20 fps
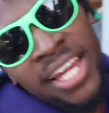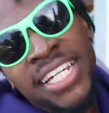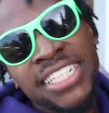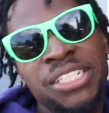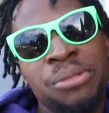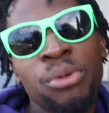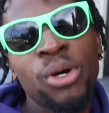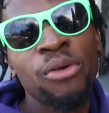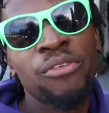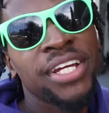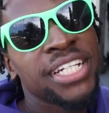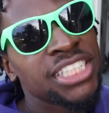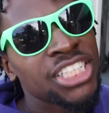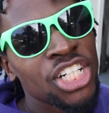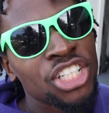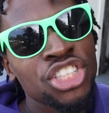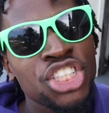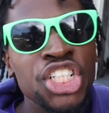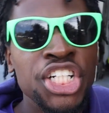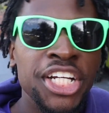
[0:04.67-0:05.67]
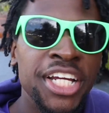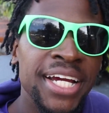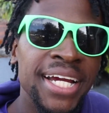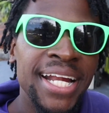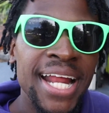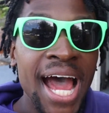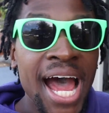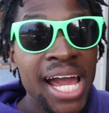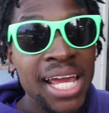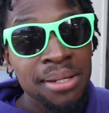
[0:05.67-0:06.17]
It's your boy Ricky Jones Jr.
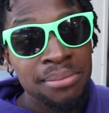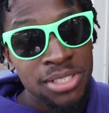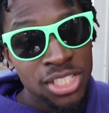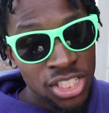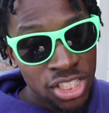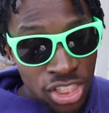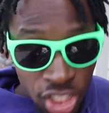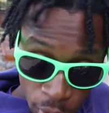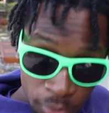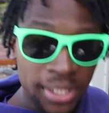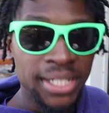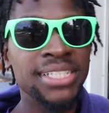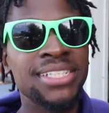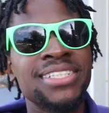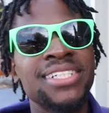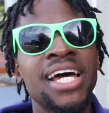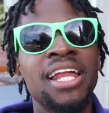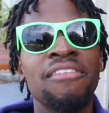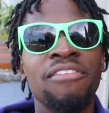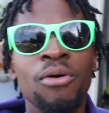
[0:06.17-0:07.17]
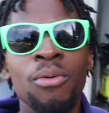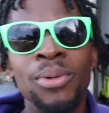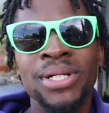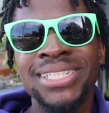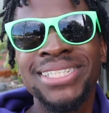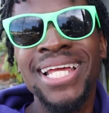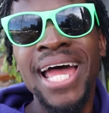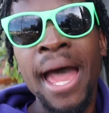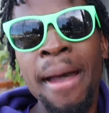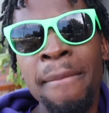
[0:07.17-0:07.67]
and I am so excited for
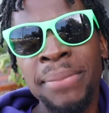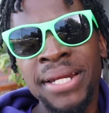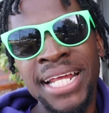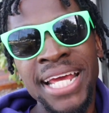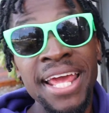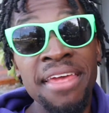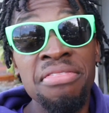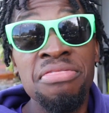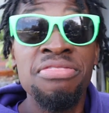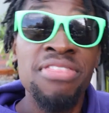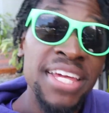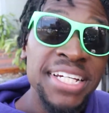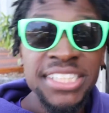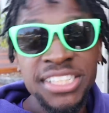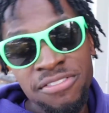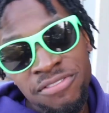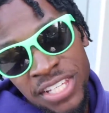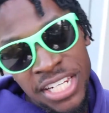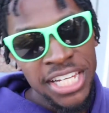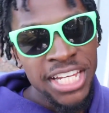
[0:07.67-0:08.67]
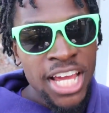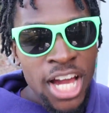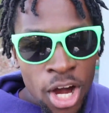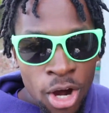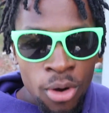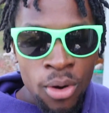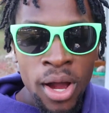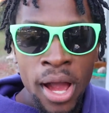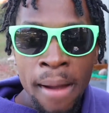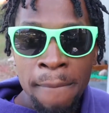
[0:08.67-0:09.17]
what's happening in this
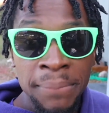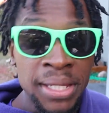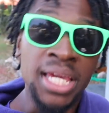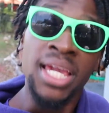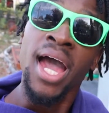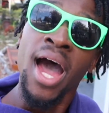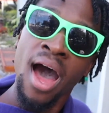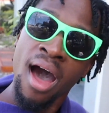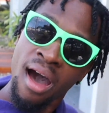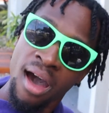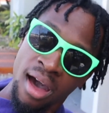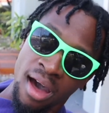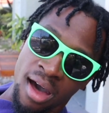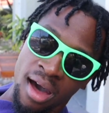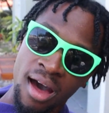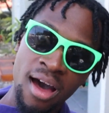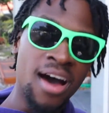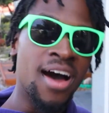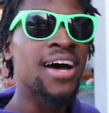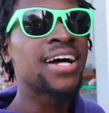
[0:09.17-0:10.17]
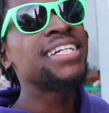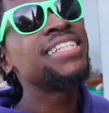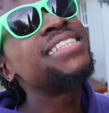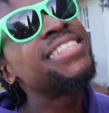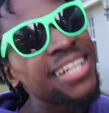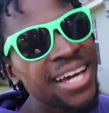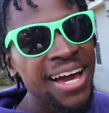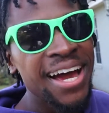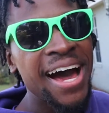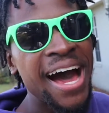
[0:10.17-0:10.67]
video because